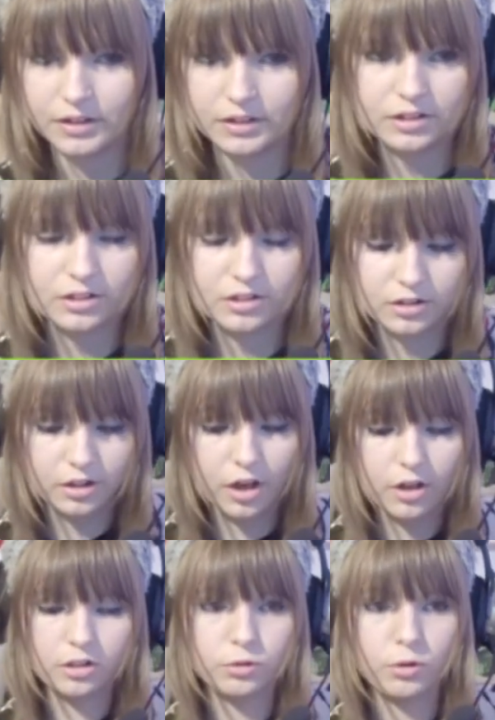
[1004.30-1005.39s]
Just go
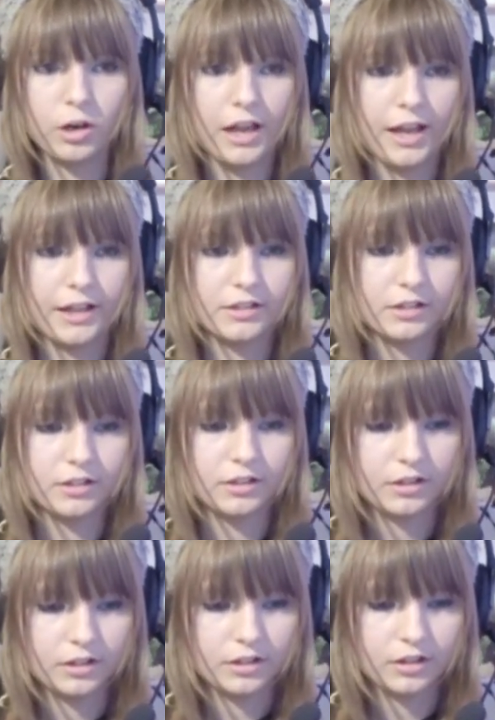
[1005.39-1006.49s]
to toilet!
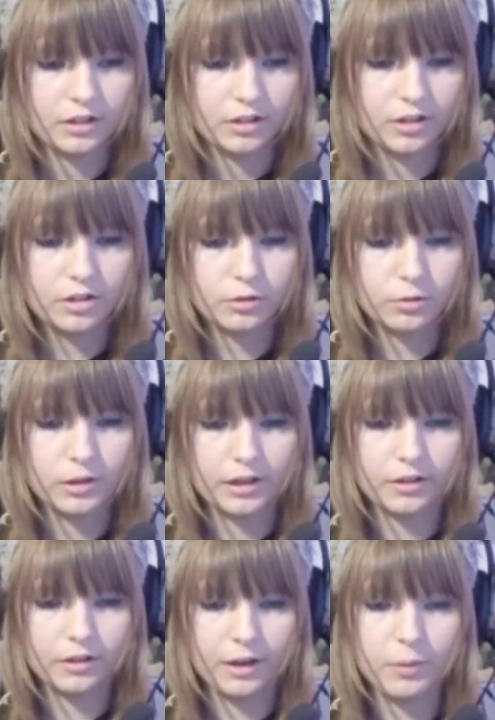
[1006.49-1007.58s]
Go to toilet.
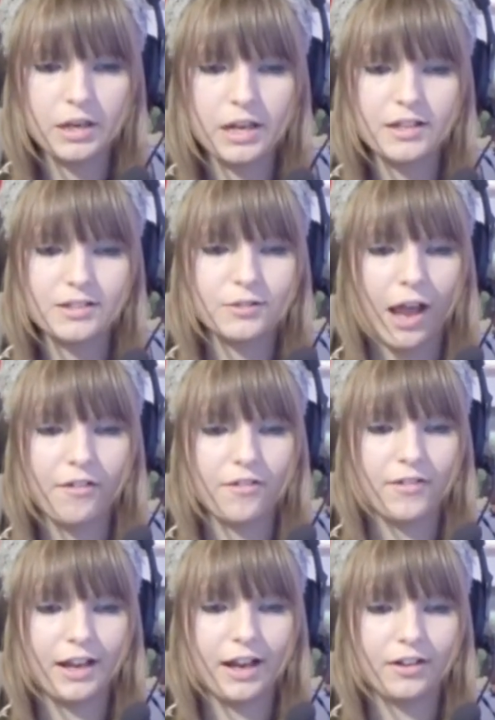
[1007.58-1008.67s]
Okay, we need to sort
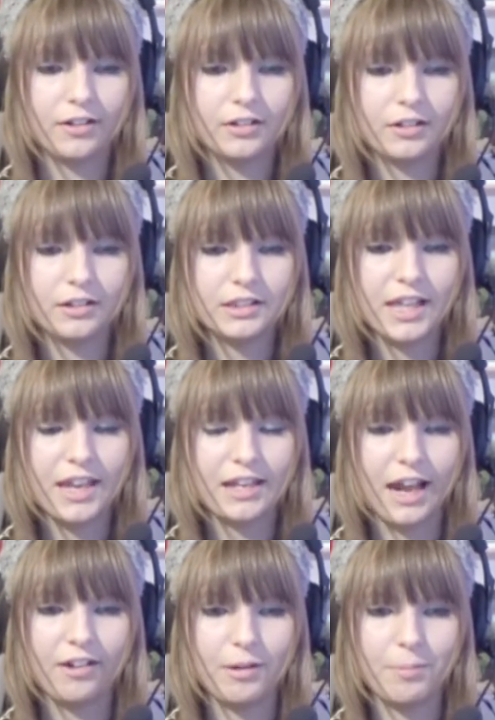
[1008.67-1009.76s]
everything out. Take an
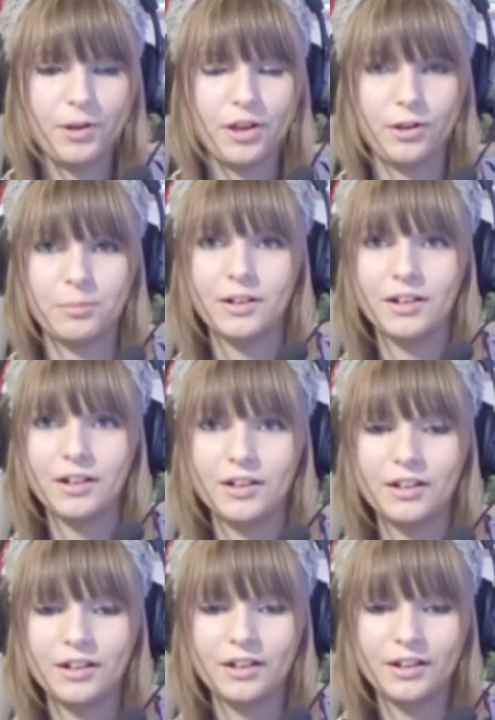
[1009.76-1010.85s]
angry poop.
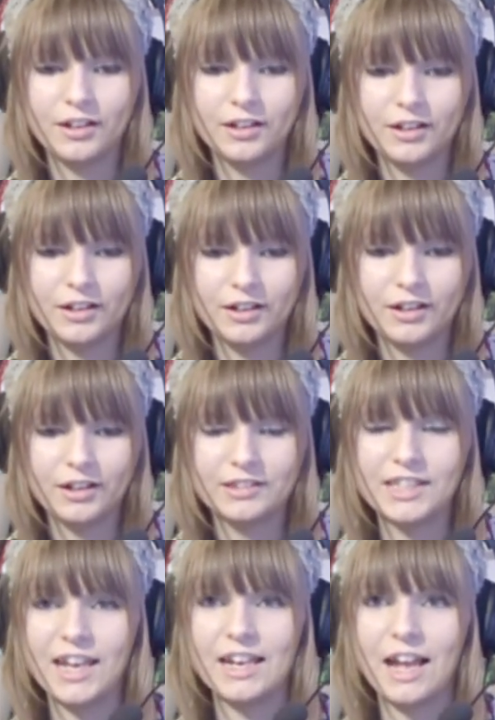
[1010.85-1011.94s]

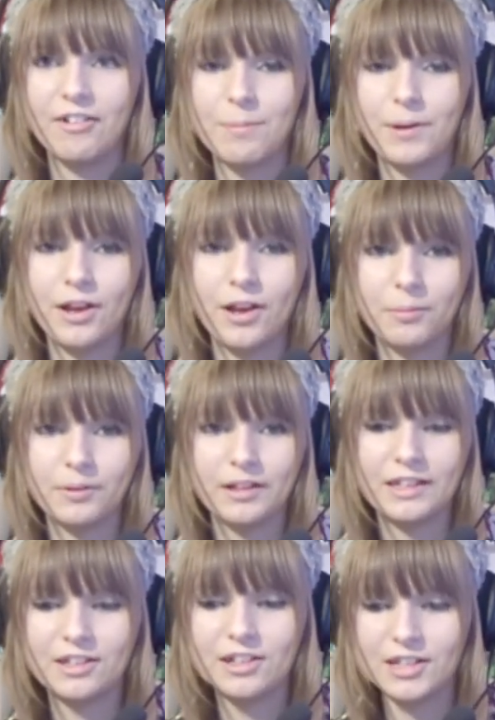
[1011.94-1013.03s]
Take an angry poop!
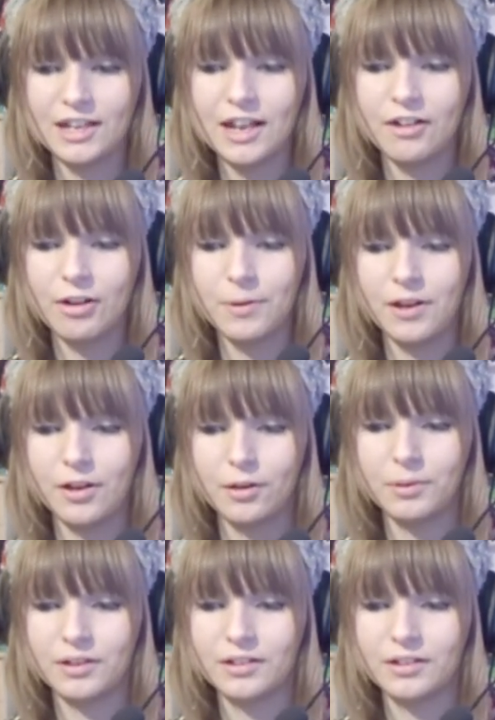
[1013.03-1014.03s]
He's gonna take an angry poop.